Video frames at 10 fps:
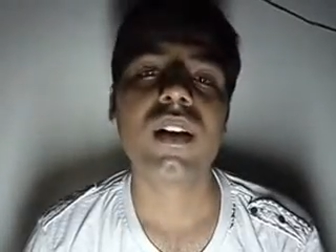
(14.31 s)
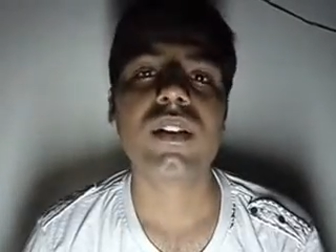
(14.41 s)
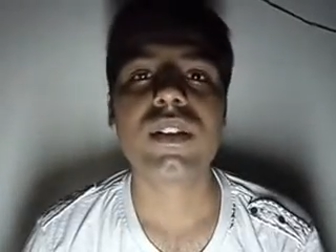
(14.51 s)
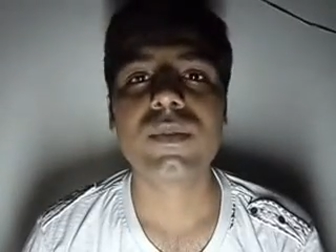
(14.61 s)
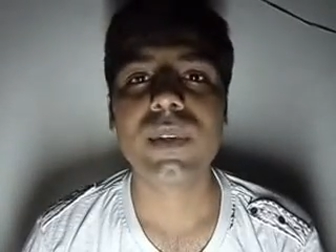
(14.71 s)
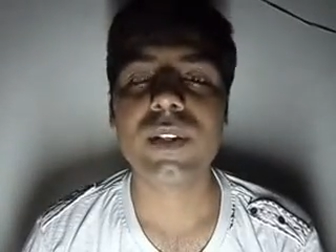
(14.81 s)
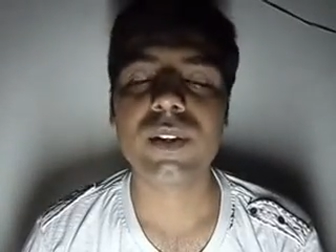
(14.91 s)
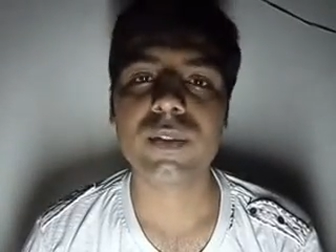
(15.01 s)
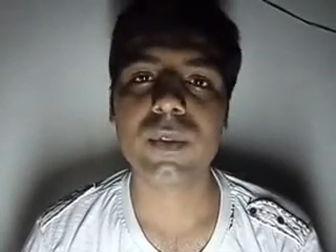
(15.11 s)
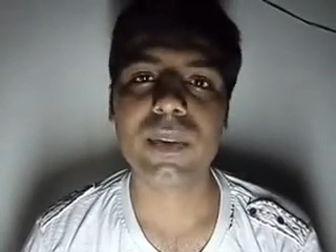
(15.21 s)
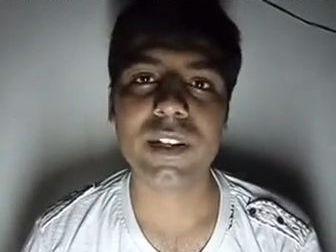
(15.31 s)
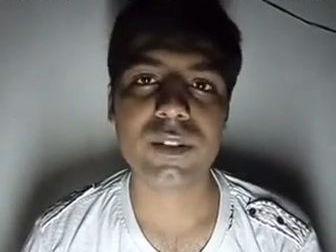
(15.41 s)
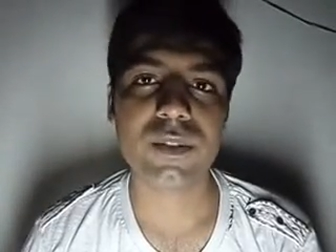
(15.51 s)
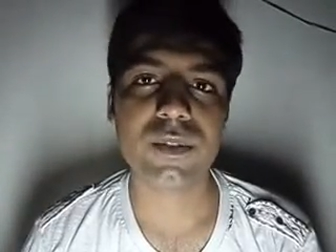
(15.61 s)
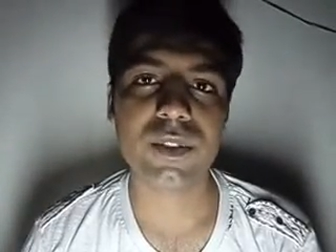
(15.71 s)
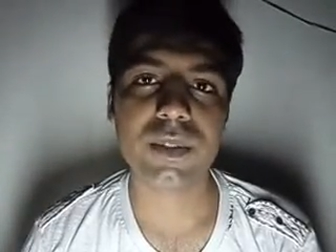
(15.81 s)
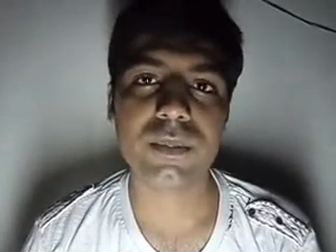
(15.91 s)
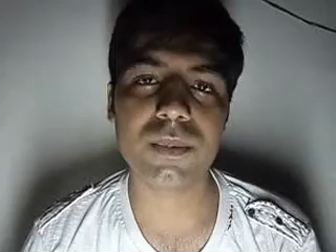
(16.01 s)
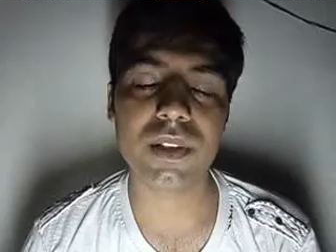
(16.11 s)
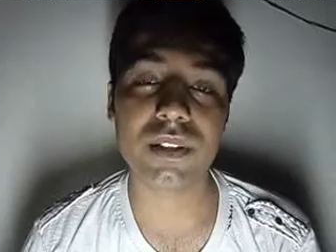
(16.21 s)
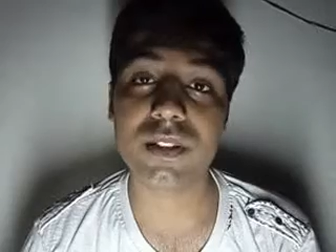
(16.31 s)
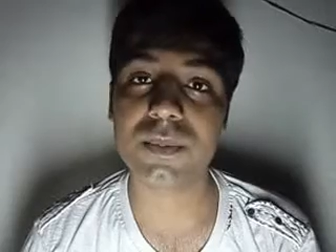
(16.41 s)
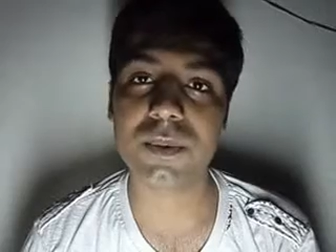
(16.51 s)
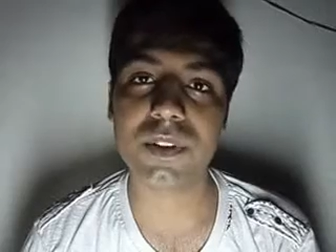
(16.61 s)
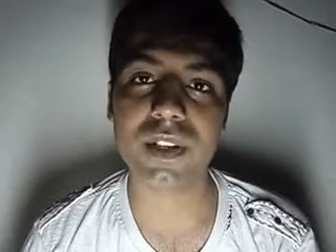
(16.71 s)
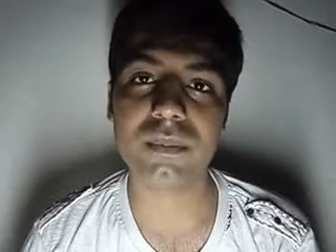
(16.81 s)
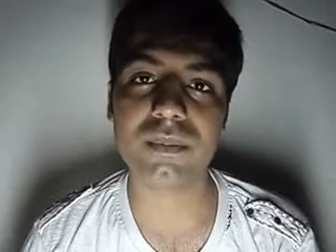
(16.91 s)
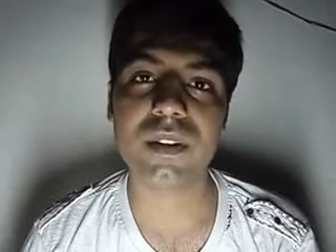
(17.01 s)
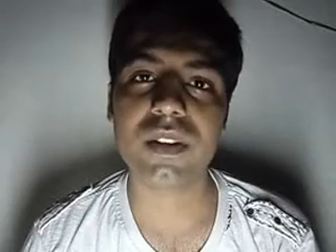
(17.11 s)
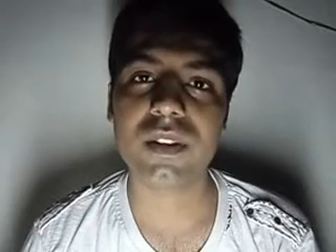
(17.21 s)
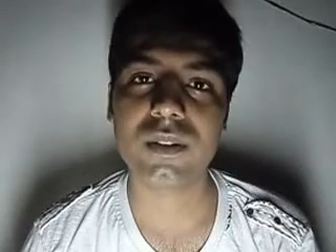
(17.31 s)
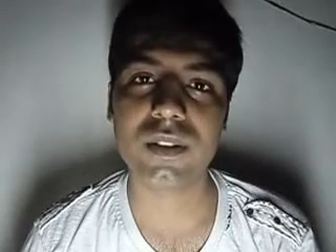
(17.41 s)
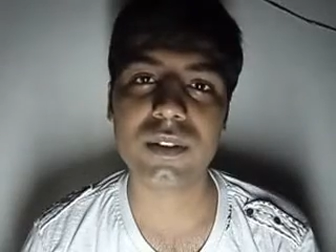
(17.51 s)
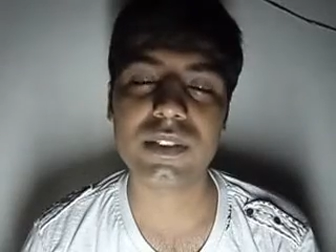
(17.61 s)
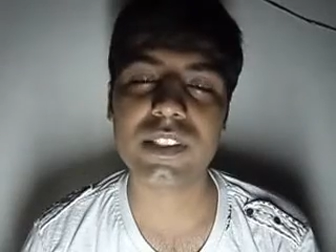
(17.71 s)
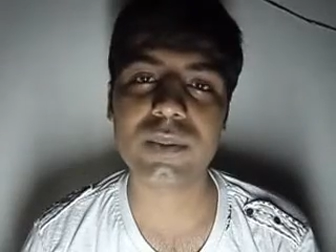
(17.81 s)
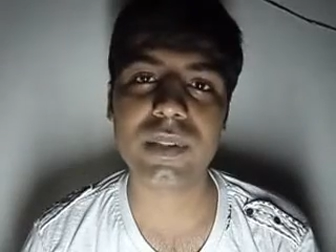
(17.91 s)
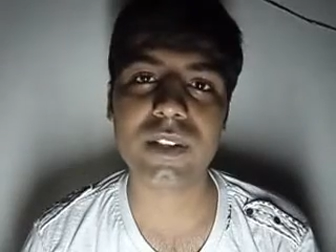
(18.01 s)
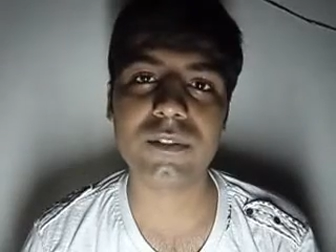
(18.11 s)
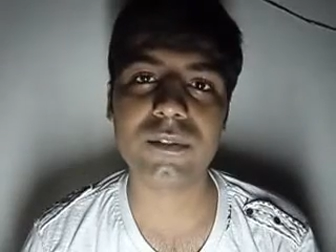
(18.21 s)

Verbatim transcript: This video is for Microsoft Student Partners Program 2012.